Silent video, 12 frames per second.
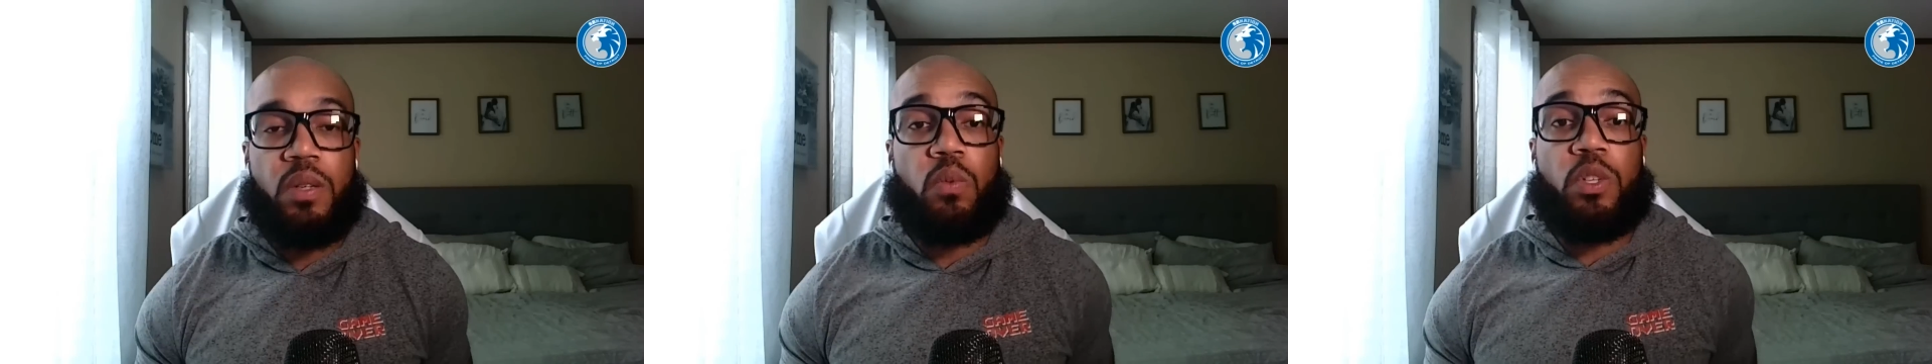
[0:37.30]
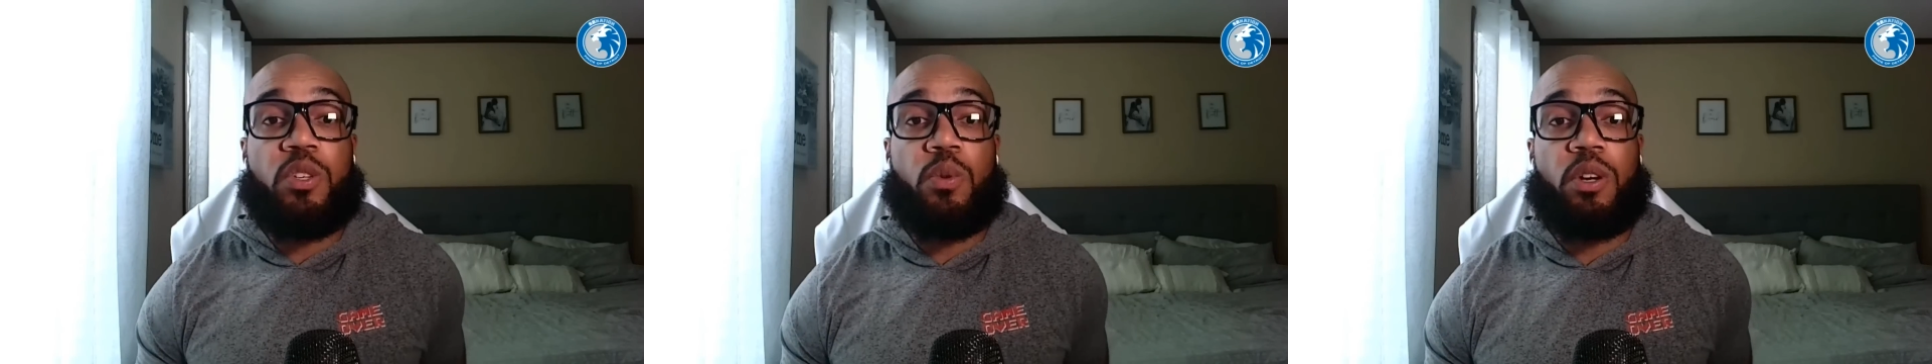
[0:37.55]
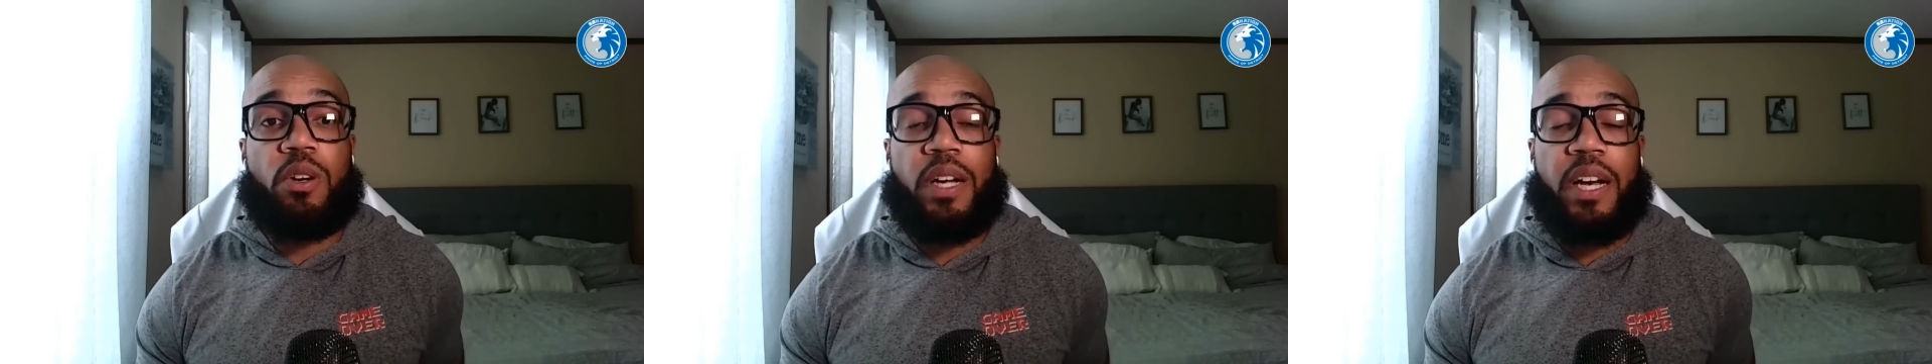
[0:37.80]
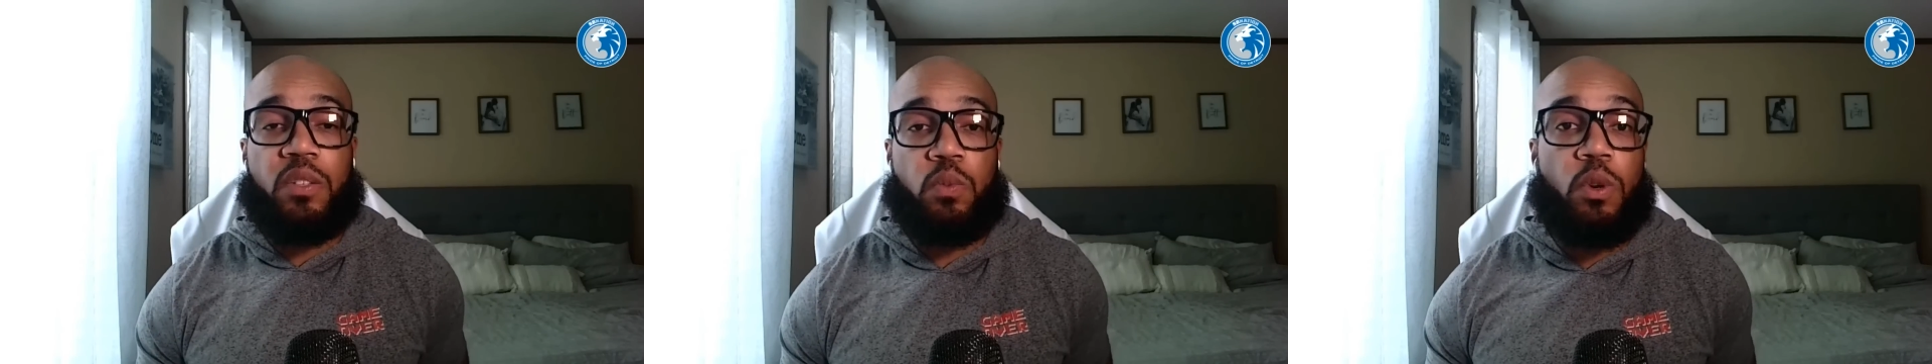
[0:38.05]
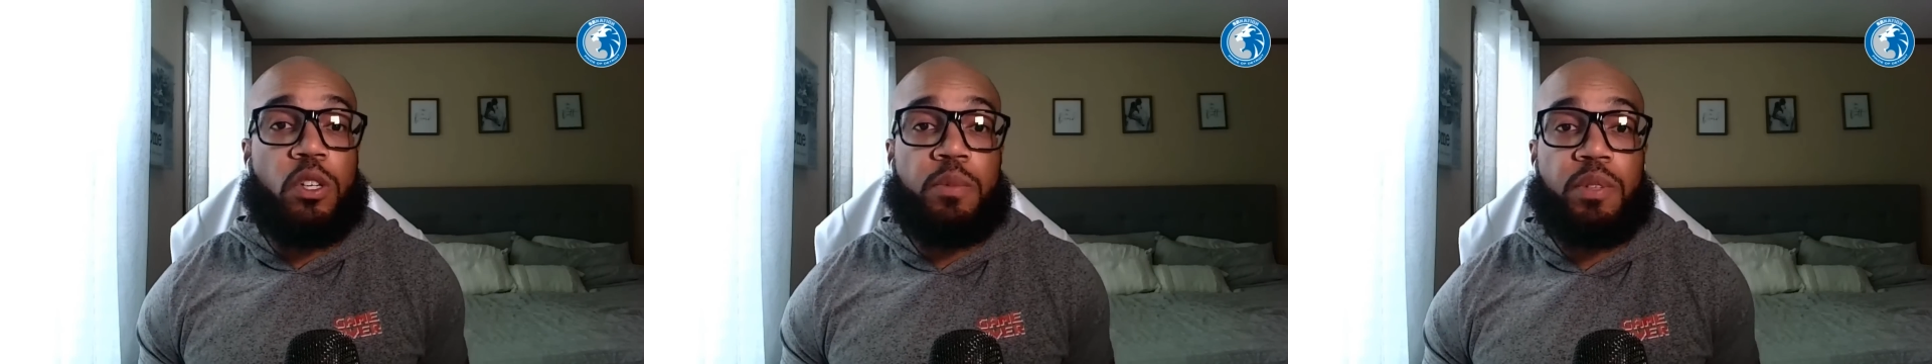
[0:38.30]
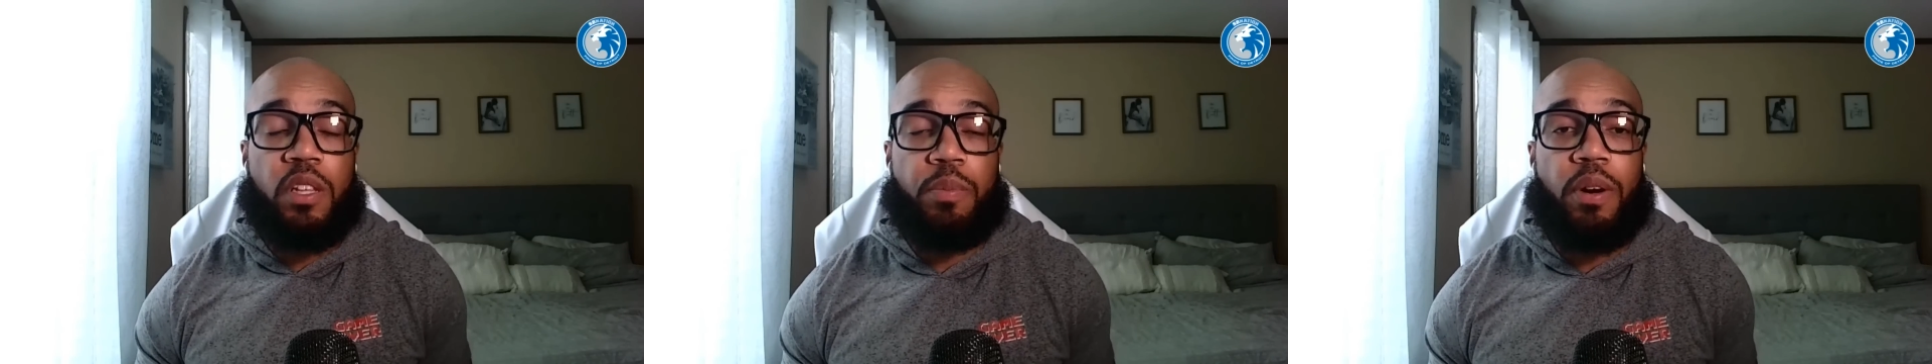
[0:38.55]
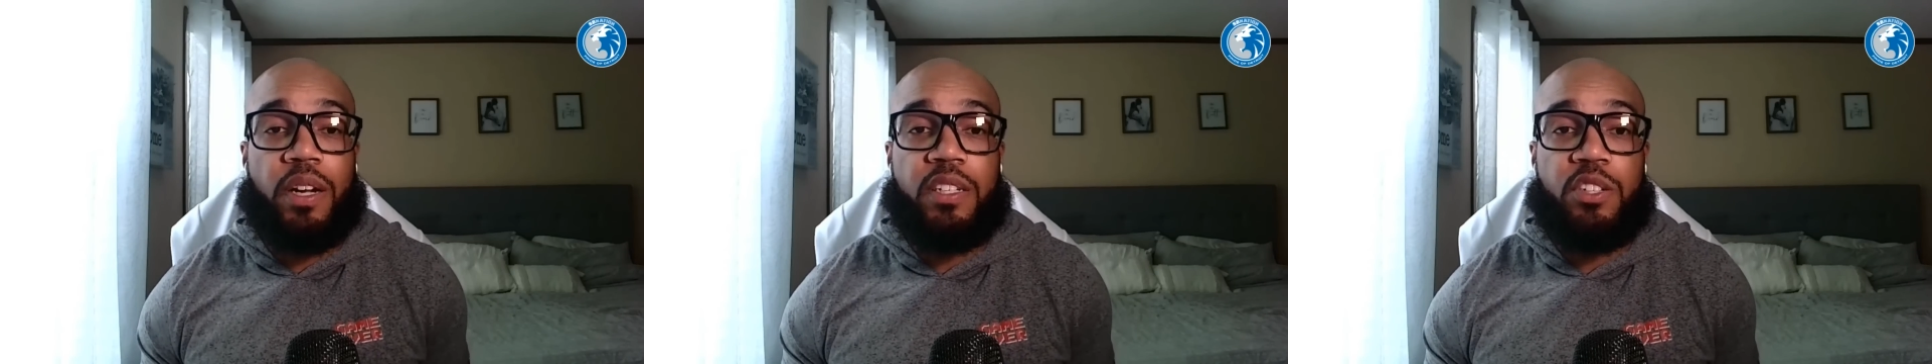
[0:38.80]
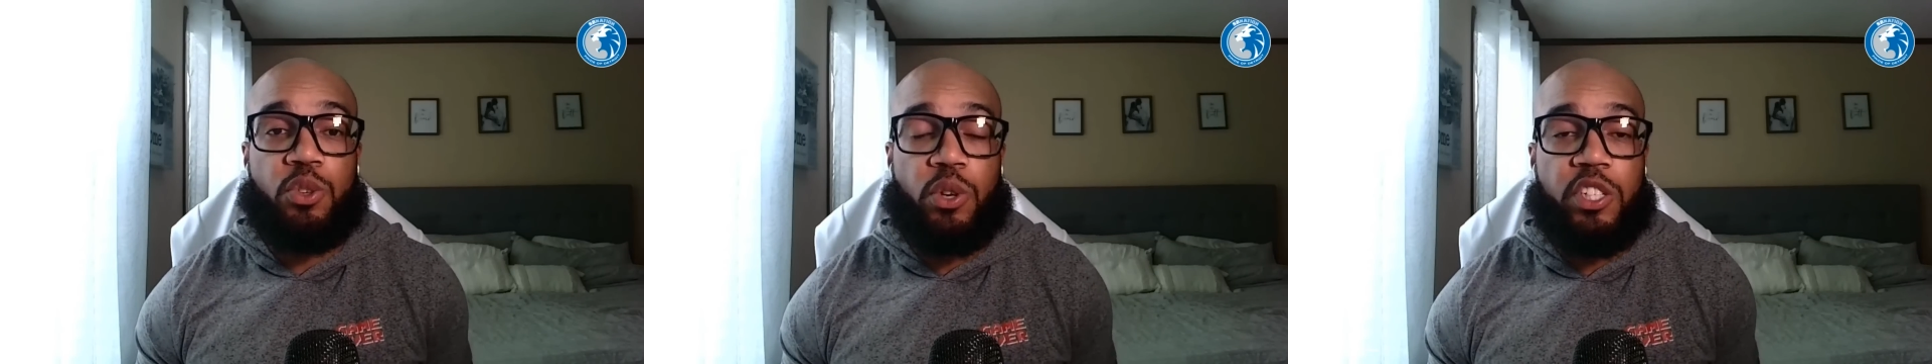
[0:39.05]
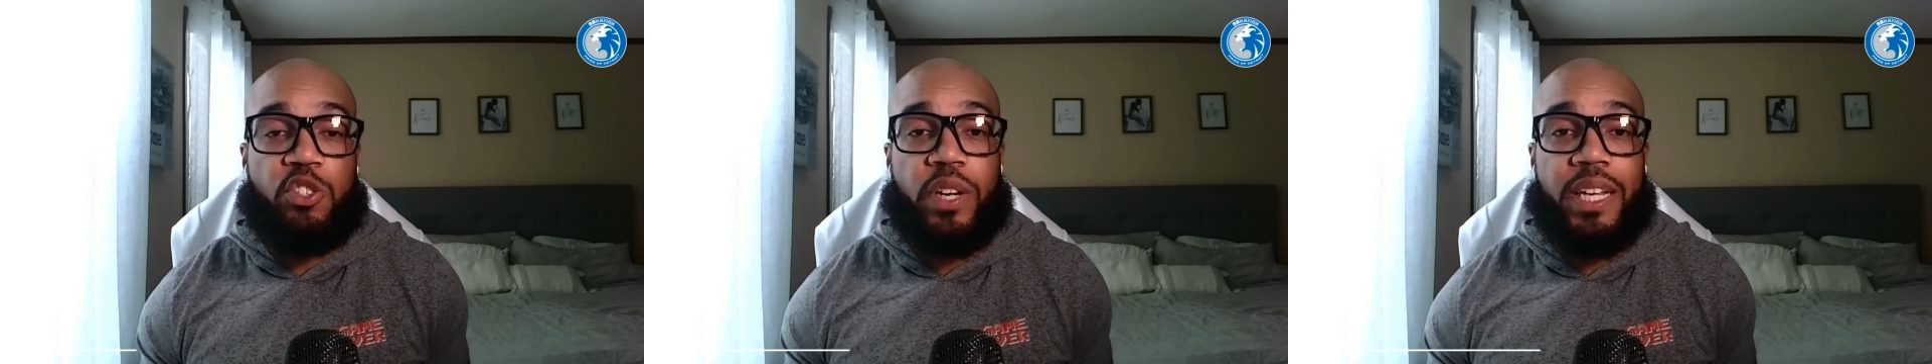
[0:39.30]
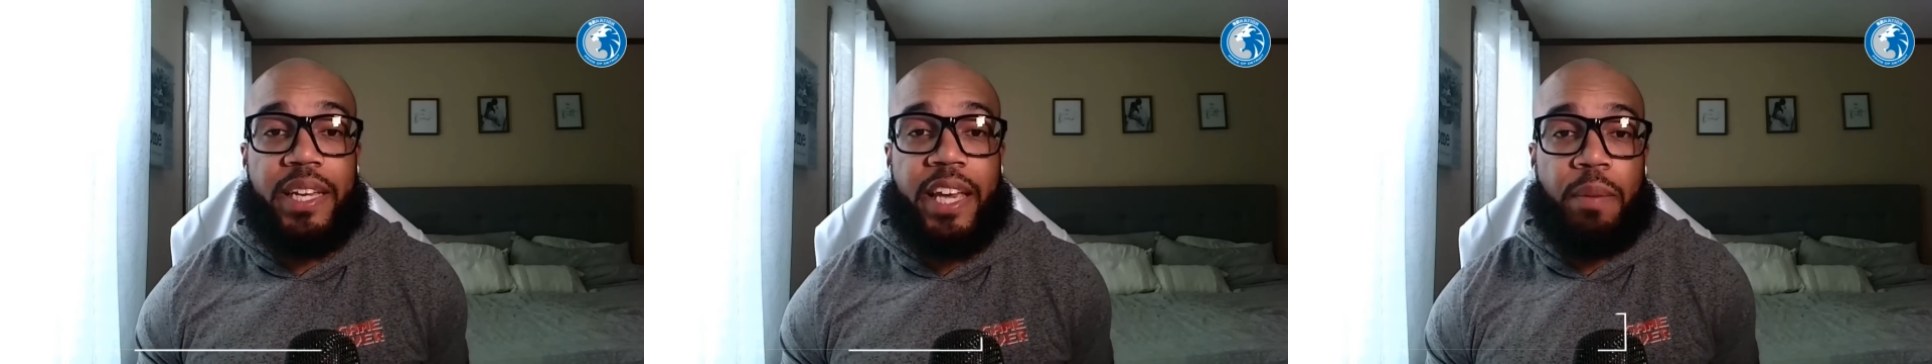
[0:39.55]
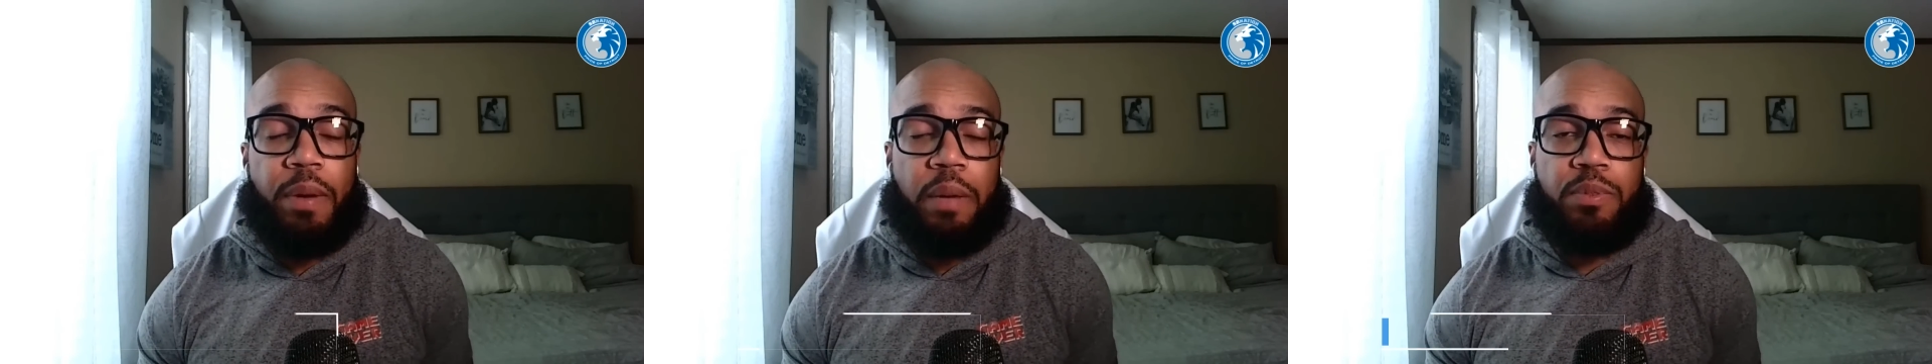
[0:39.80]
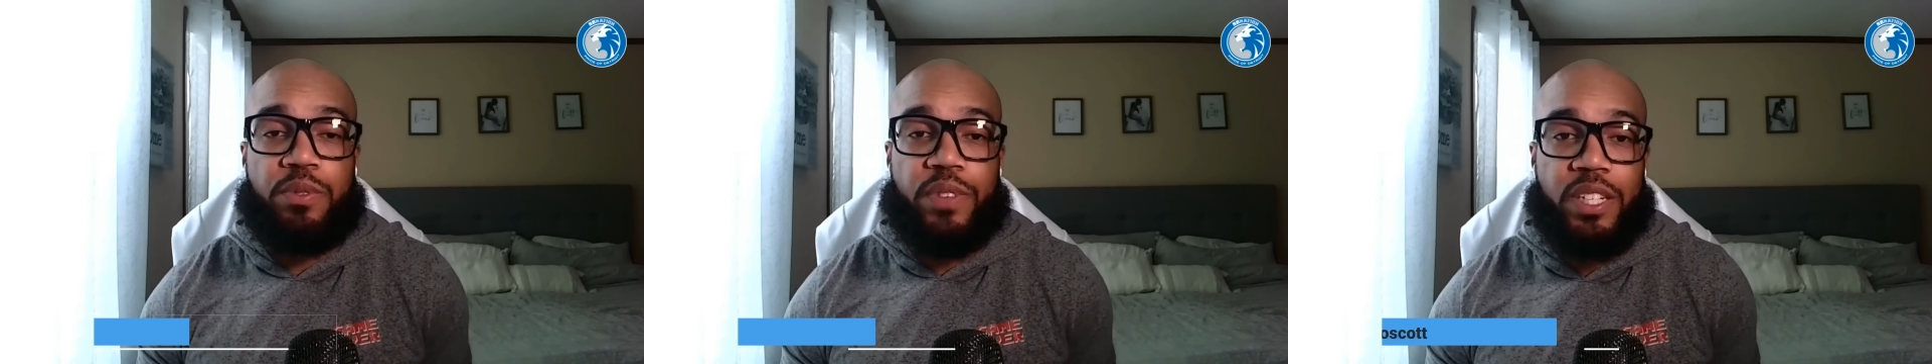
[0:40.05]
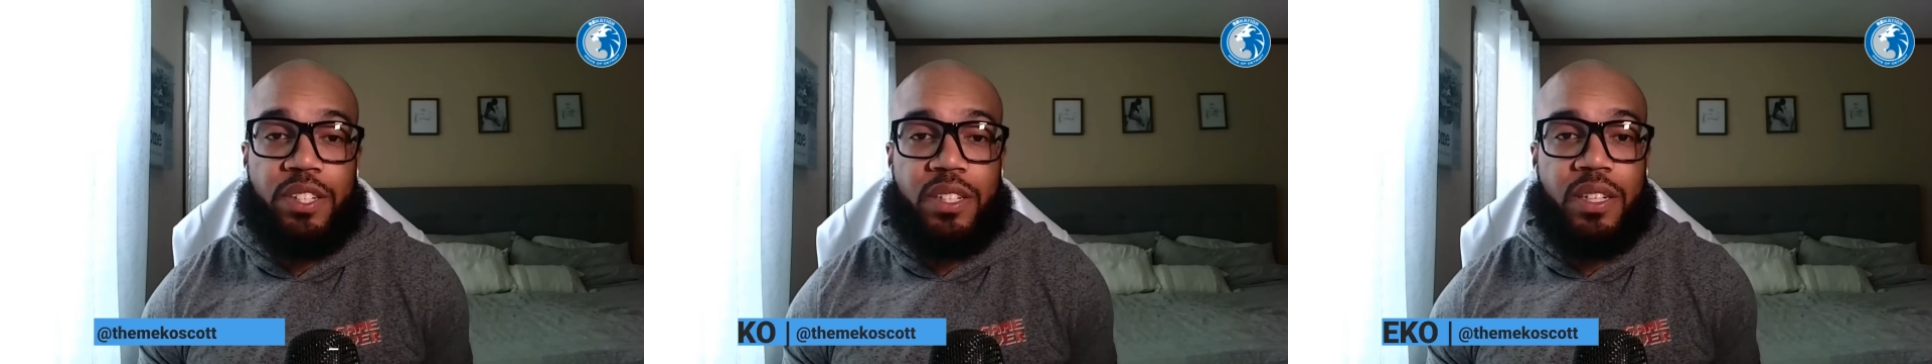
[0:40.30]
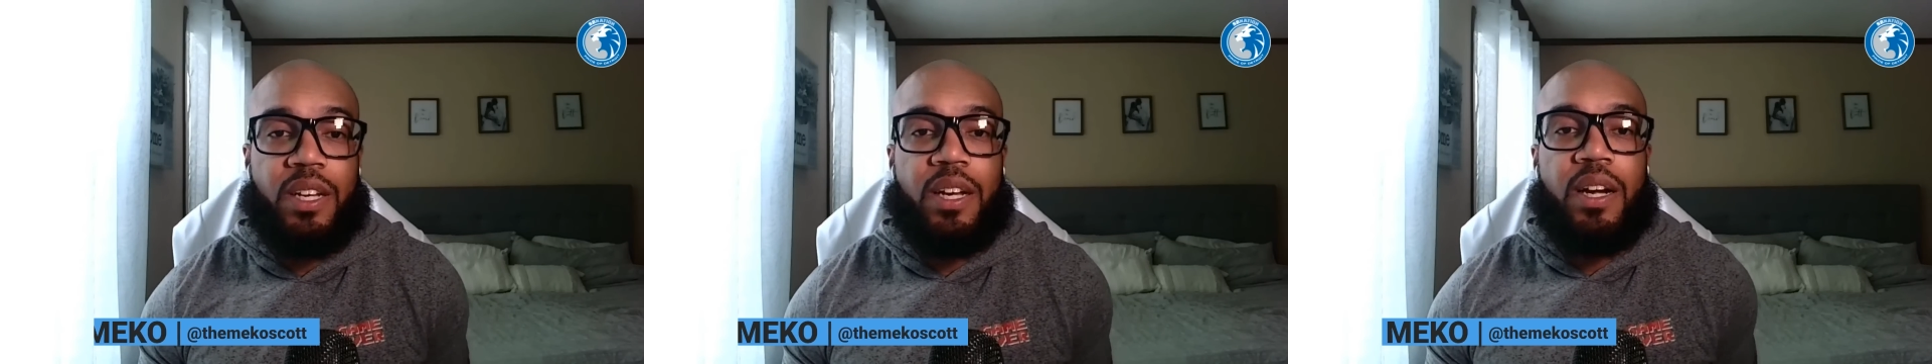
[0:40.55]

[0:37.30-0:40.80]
What's going on, guys? Welcome to the Pride Detroit training camp observation.